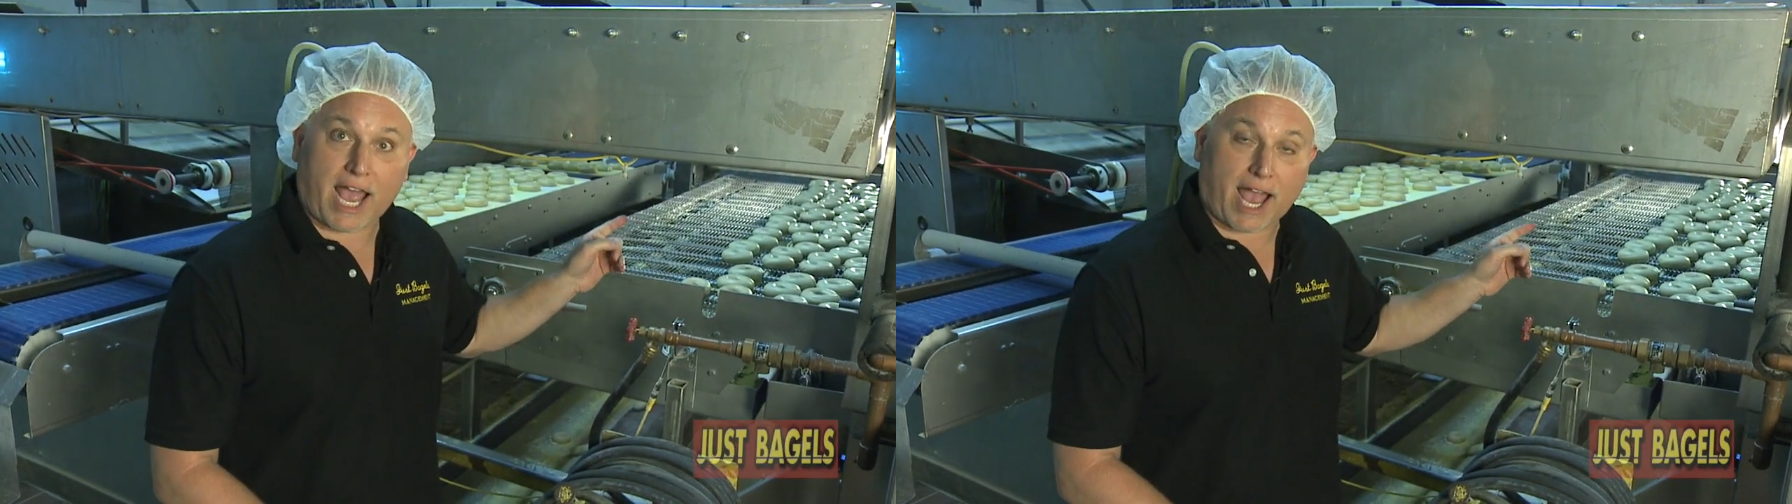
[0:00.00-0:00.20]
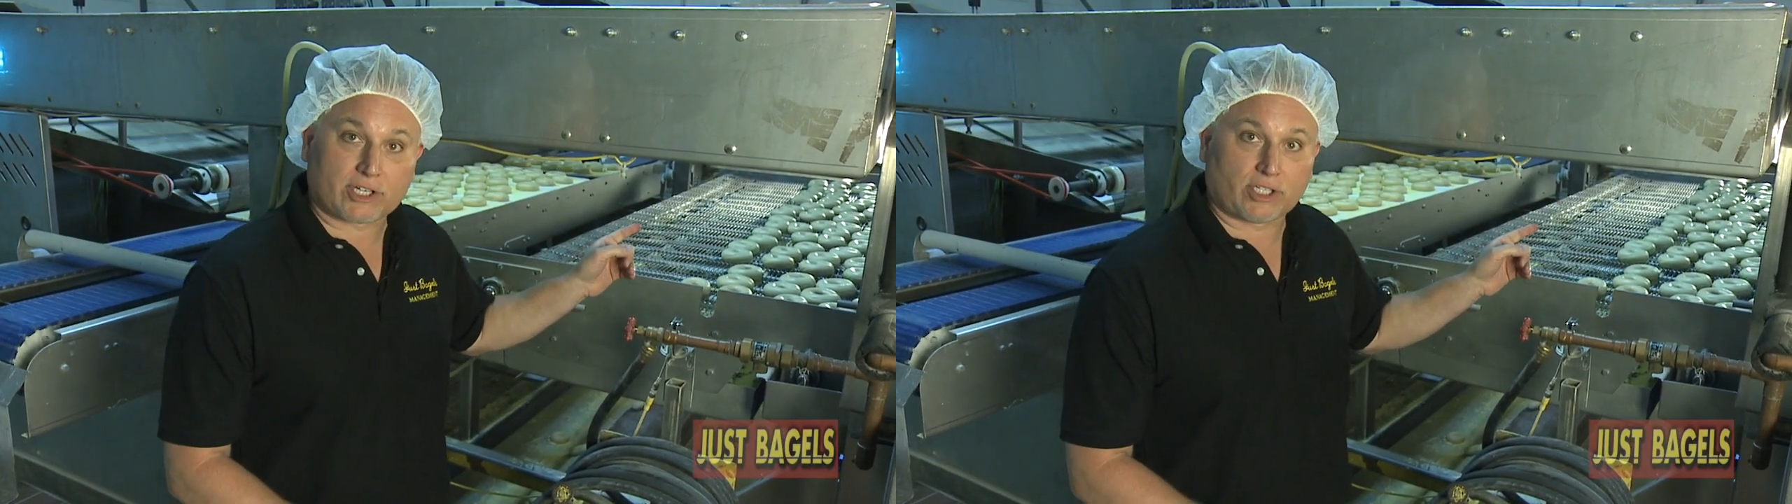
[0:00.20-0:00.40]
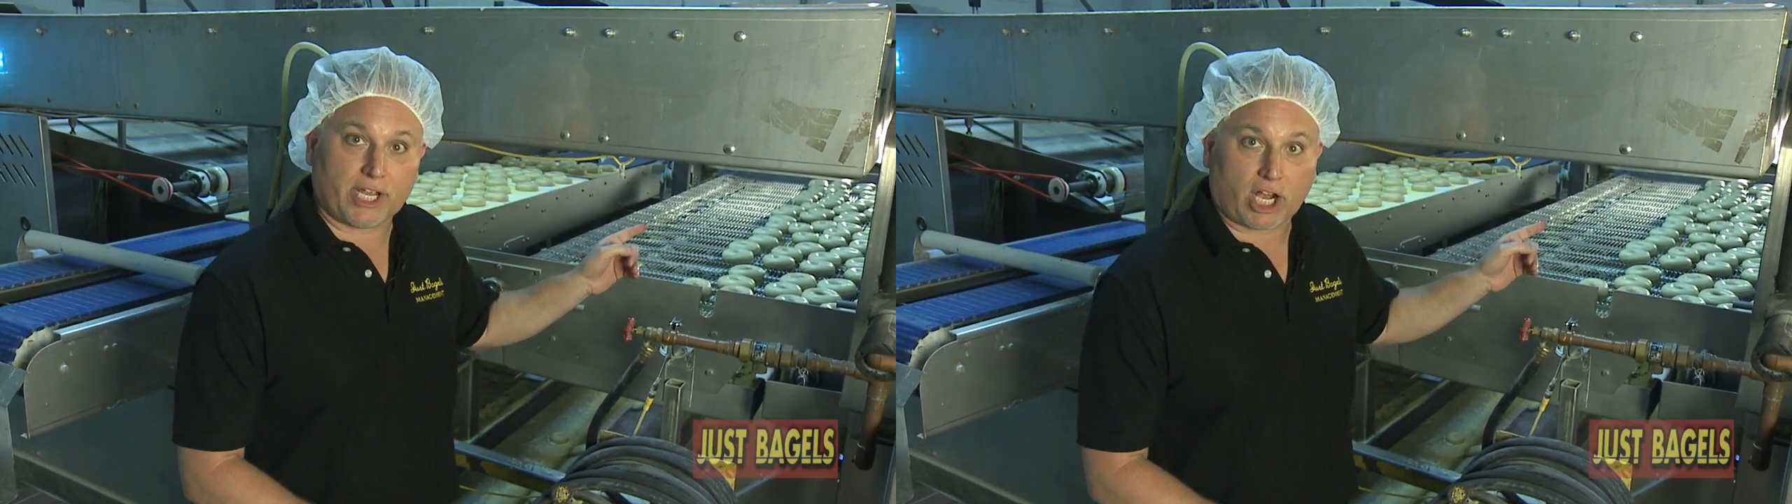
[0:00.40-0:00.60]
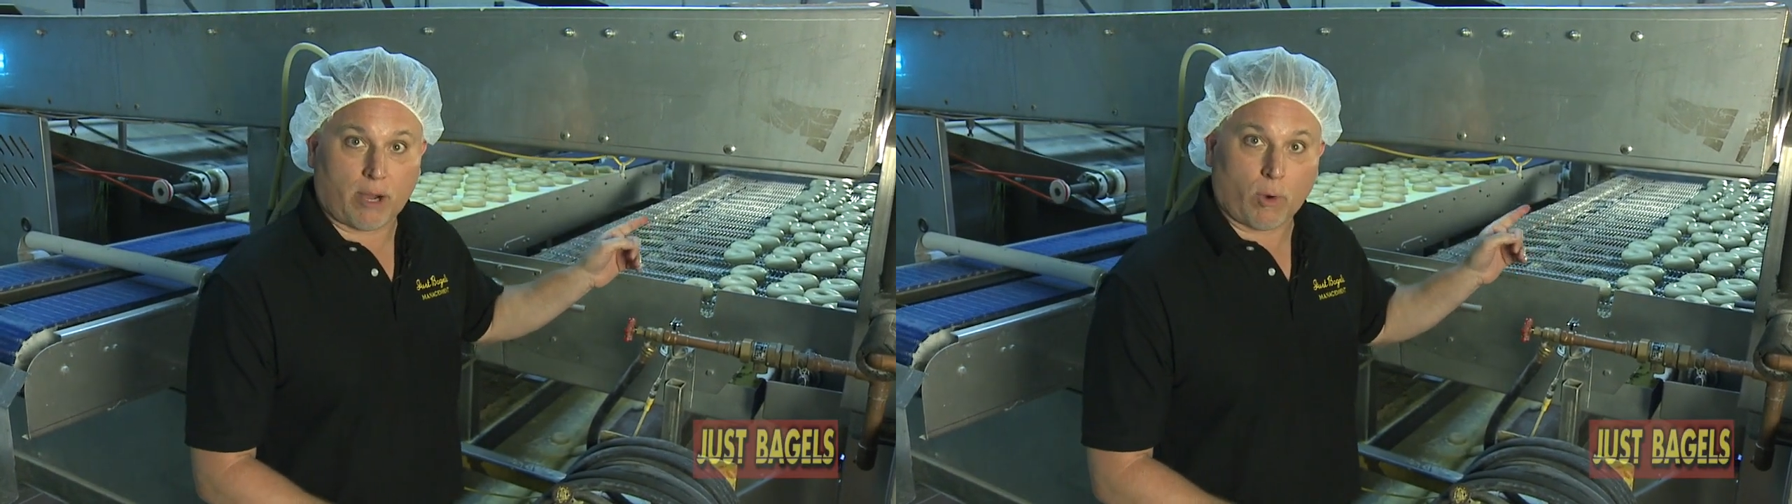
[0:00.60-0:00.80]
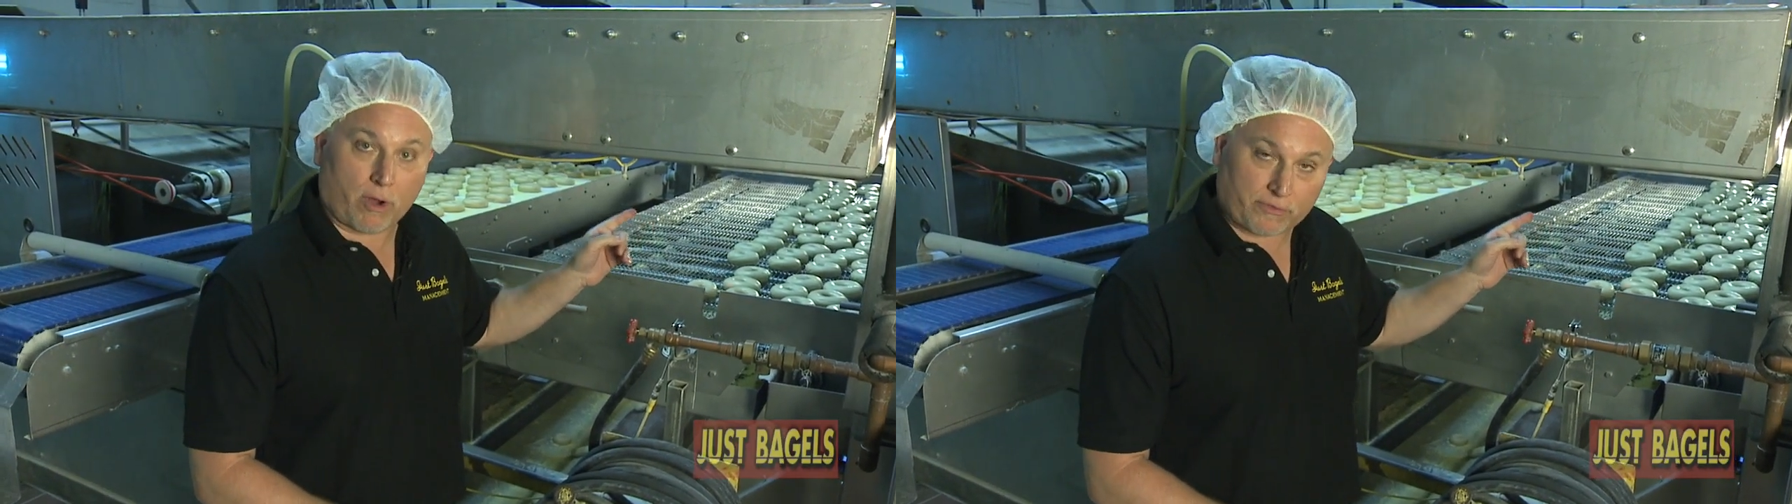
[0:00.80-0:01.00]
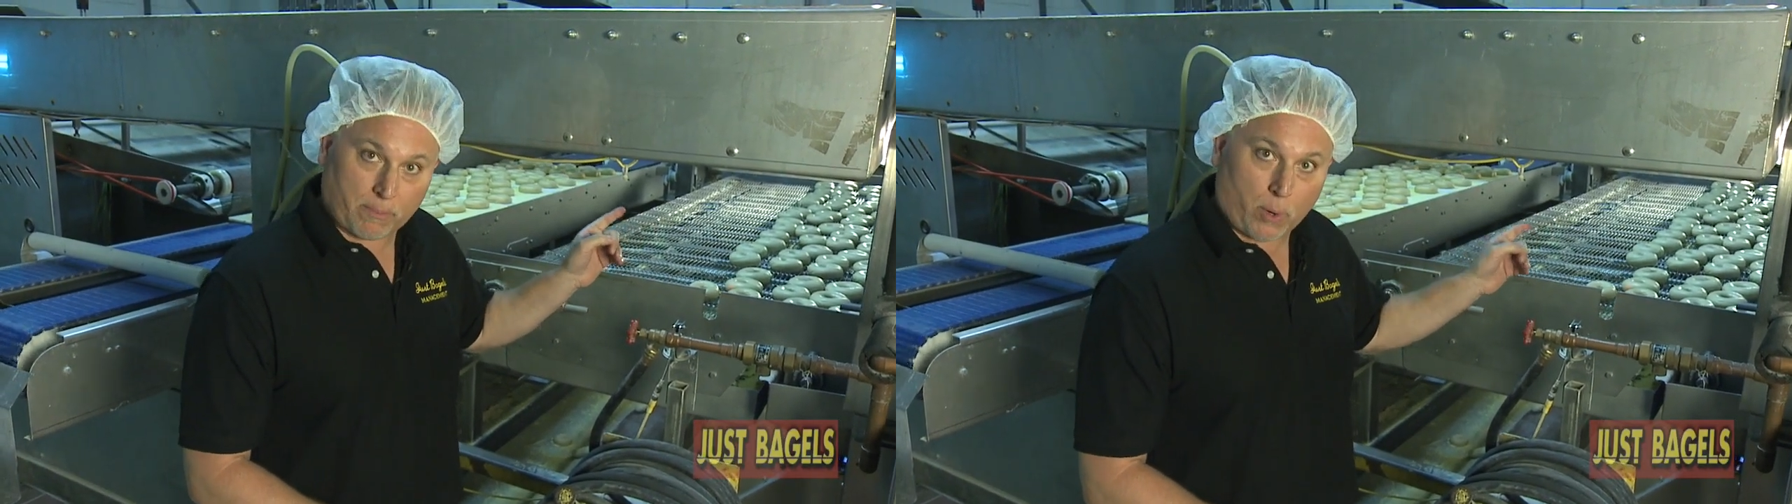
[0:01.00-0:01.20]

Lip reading: actually come off the